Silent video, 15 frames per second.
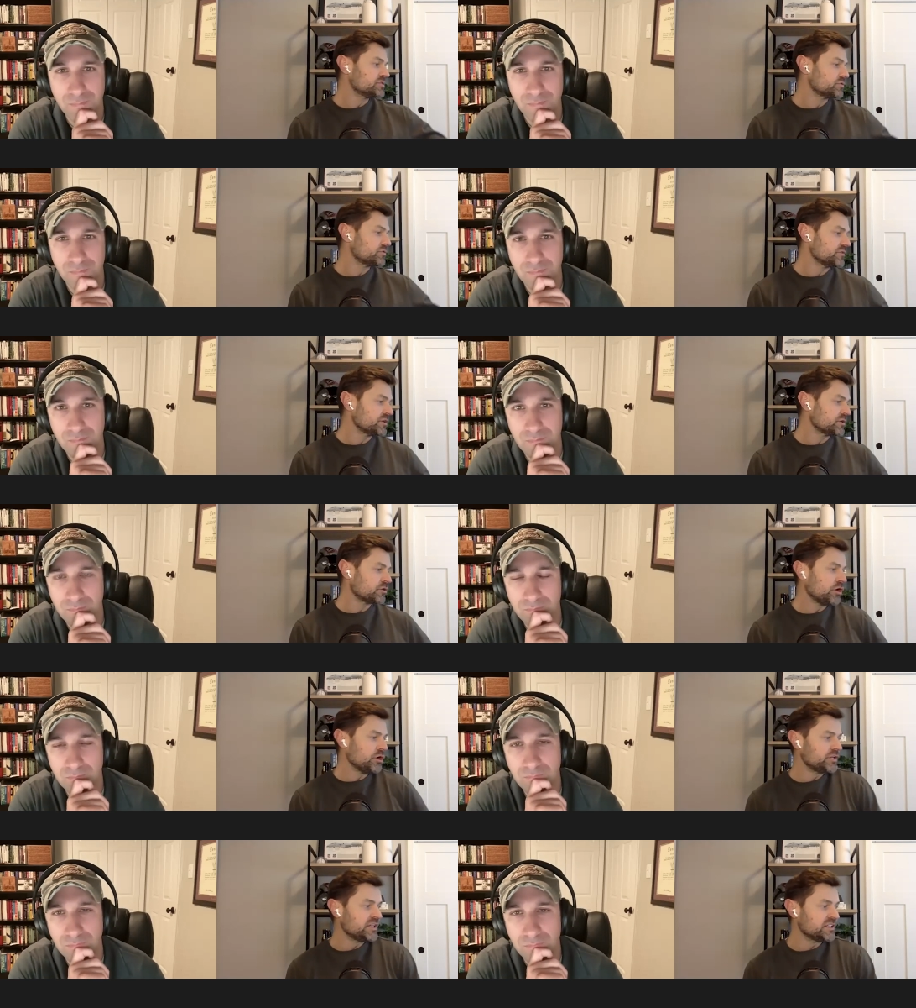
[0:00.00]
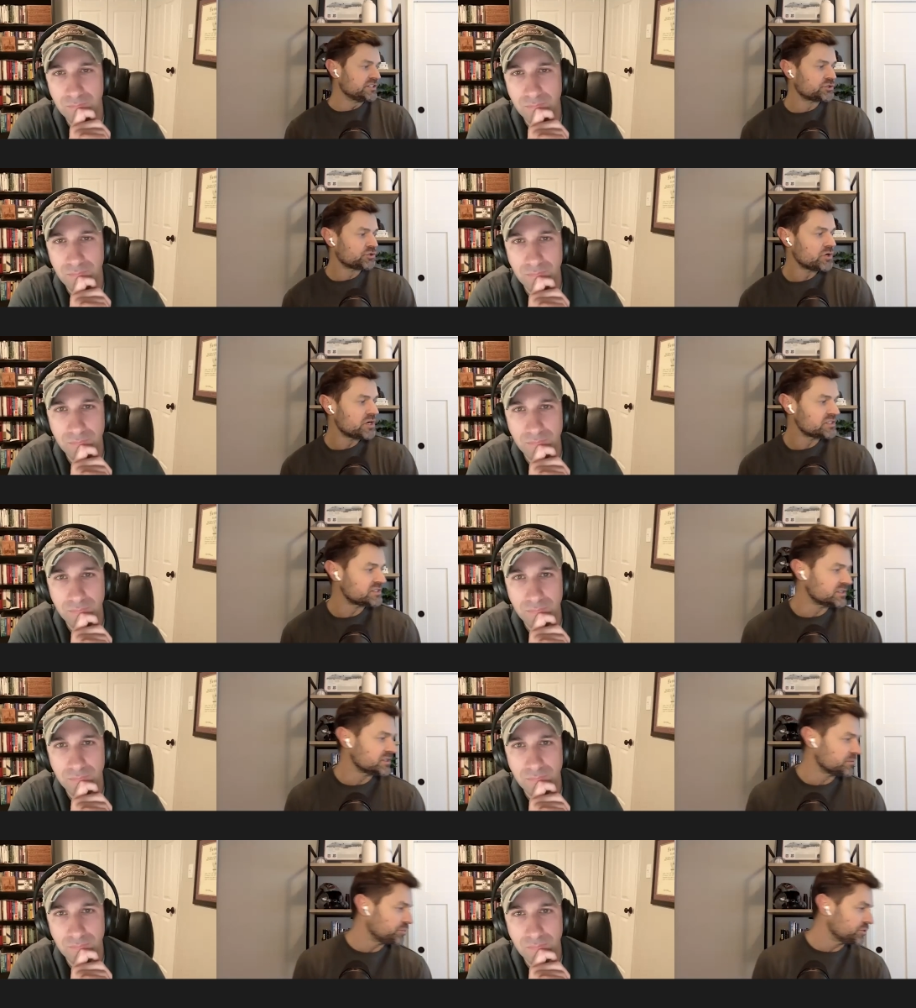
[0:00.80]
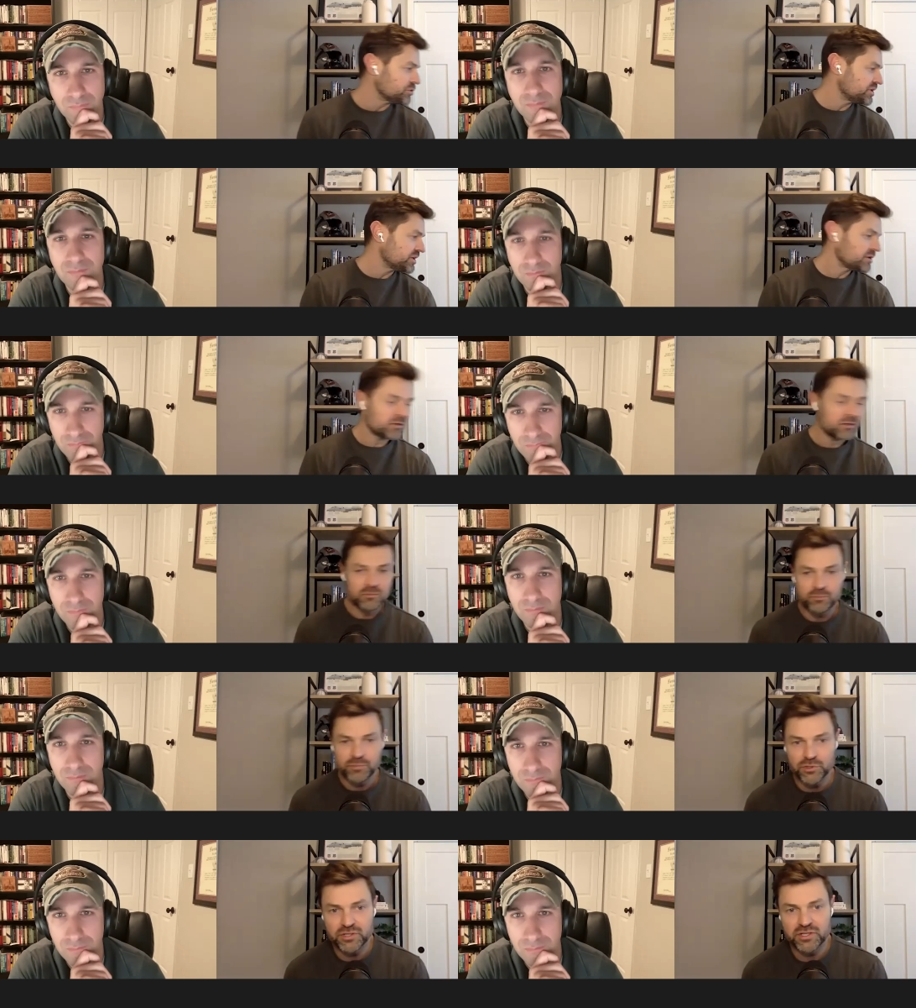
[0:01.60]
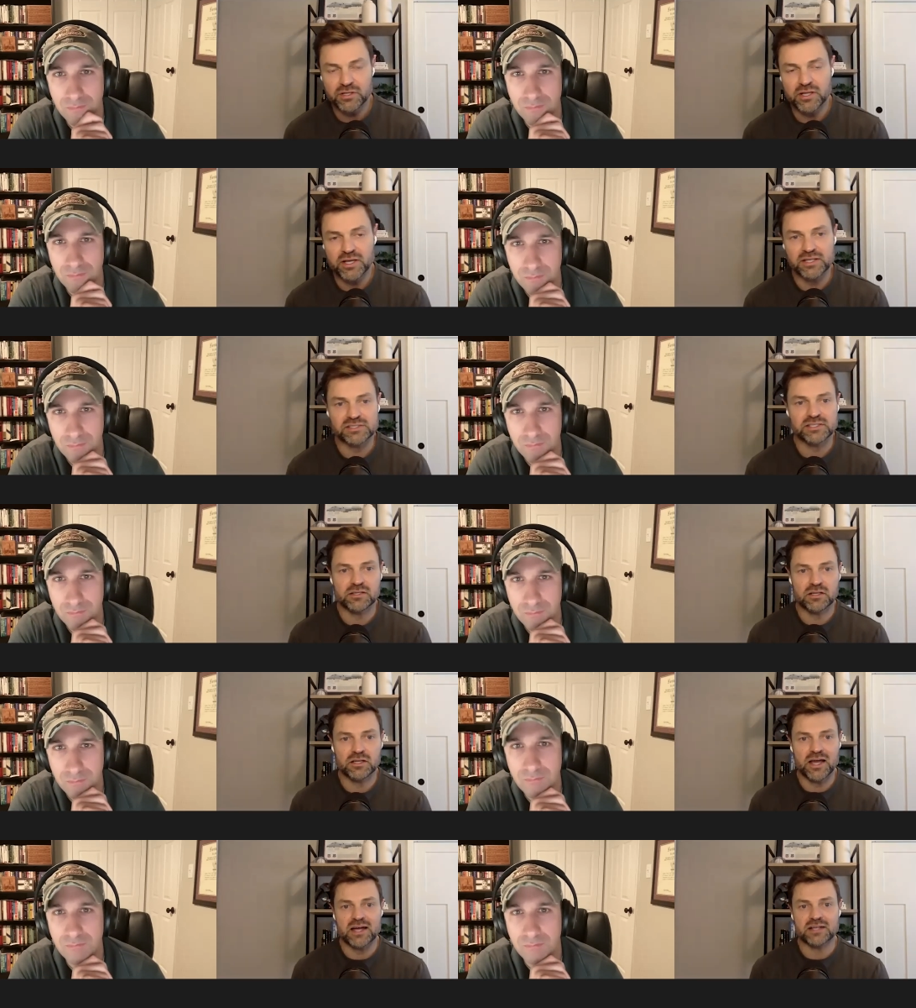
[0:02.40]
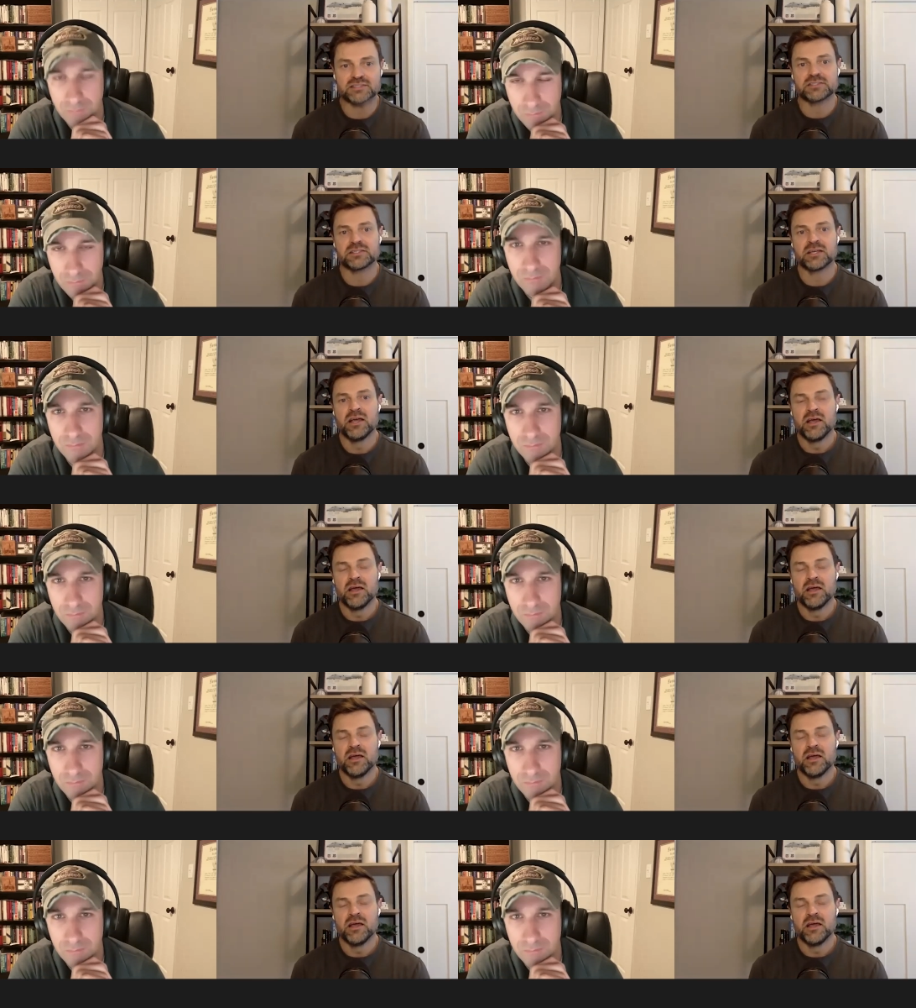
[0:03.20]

Speaker 1: It's over here called Entrusted: Building Building a Legacy That Lasts.